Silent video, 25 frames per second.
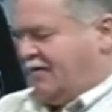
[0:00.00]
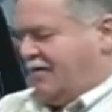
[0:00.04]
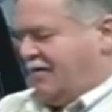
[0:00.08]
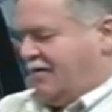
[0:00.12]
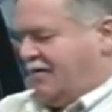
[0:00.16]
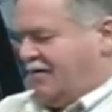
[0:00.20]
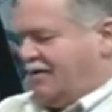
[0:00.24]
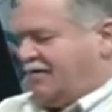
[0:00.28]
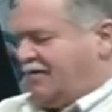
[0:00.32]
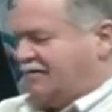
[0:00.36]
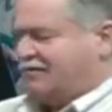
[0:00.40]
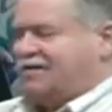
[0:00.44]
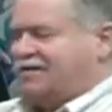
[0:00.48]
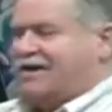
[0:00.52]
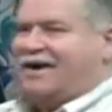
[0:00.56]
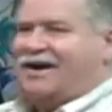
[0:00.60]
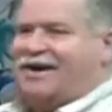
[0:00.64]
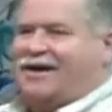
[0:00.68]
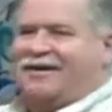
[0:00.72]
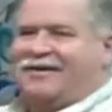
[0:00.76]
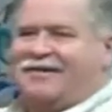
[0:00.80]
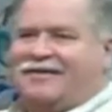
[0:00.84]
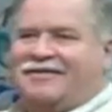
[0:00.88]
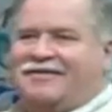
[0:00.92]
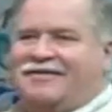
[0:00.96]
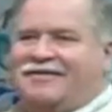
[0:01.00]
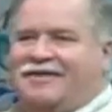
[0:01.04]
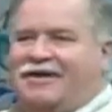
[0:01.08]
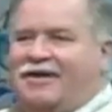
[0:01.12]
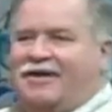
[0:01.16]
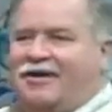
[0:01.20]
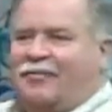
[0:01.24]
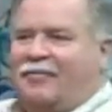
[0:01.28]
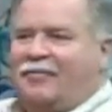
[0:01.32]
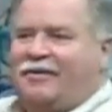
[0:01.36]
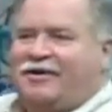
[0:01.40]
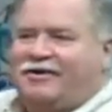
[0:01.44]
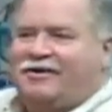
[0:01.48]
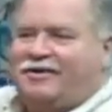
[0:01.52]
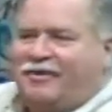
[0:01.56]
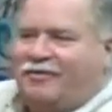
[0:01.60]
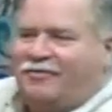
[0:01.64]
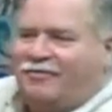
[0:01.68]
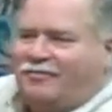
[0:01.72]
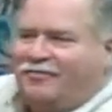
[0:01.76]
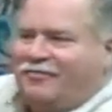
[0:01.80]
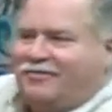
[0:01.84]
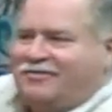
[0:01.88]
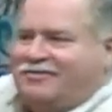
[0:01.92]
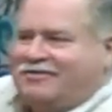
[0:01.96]
How's that? There we
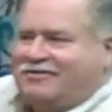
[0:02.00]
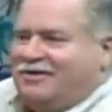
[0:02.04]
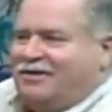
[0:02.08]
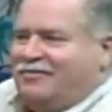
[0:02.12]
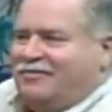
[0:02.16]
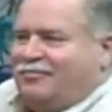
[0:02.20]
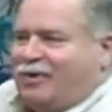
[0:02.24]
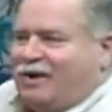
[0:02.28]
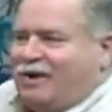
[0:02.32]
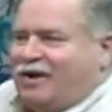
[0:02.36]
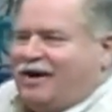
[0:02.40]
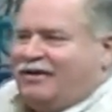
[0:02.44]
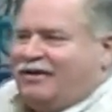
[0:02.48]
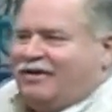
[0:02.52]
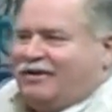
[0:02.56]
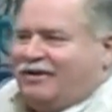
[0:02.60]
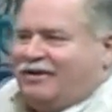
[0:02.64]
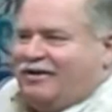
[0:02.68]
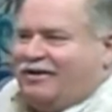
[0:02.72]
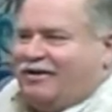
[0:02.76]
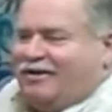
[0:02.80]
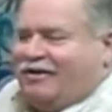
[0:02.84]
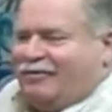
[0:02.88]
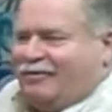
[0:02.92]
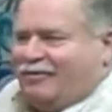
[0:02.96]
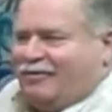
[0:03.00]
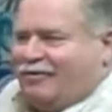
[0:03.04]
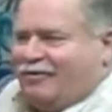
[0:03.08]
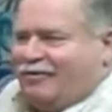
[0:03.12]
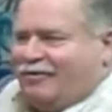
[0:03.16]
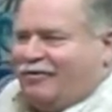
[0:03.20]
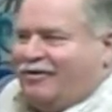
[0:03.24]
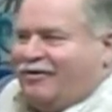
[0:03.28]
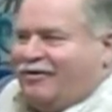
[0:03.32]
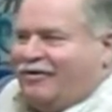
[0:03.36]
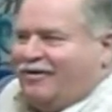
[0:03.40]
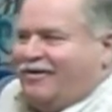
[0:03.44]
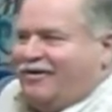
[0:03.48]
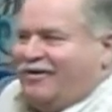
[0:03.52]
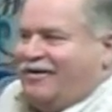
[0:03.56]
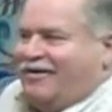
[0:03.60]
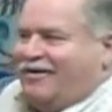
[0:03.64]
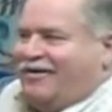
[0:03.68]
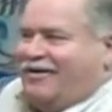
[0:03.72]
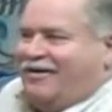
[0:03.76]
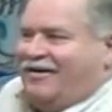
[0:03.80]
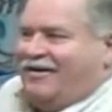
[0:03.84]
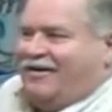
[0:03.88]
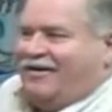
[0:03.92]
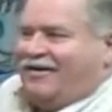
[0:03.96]
go. See, pilot error.
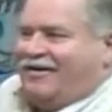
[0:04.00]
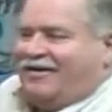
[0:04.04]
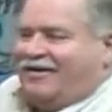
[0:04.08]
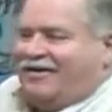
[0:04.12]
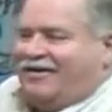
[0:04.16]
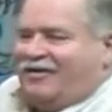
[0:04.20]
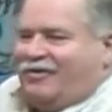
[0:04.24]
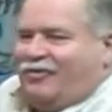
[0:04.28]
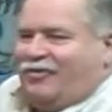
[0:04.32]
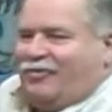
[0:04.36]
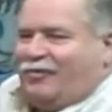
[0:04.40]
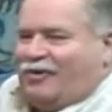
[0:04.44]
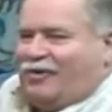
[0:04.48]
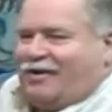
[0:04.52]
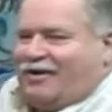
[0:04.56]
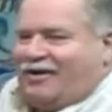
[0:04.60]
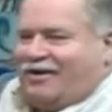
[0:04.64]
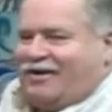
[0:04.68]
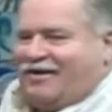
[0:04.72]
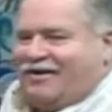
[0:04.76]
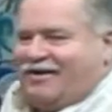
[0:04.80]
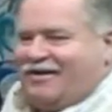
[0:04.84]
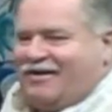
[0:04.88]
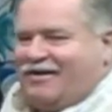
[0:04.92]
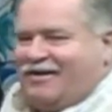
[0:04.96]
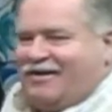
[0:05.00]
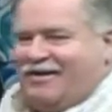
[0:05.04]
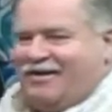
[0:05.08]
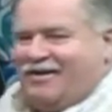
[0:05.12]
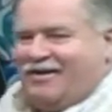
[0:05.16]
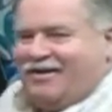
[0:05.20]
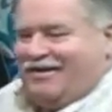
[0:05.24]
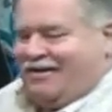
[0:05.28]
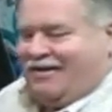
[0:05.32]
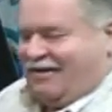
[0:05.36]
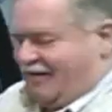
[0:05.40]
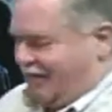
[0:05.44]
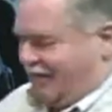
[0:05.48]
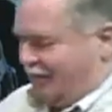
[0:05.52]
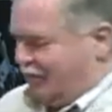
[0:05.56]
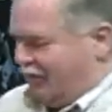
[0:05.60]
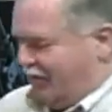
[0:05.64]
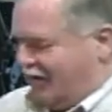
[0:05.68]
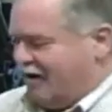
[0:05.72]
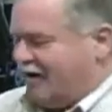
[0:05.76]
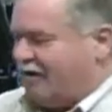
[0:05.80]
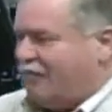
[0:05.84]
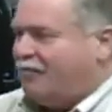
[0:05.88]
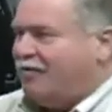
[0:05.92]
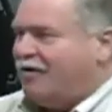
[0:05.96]
I tell you what, I'm
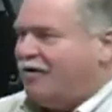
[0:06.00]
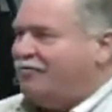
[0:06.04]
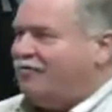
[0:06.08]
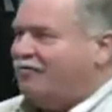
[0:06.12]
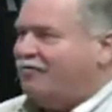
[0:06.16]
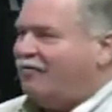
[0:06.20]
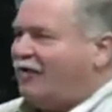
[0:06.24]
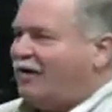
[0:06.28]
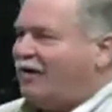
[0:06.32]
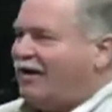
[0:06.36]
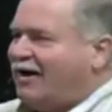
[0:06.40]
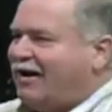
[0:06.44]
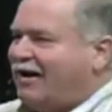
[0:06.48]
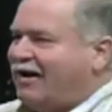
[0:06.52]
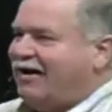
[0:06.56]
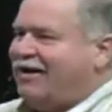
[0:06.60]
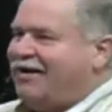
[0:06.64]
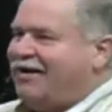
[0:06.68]
glad I wasn't flying.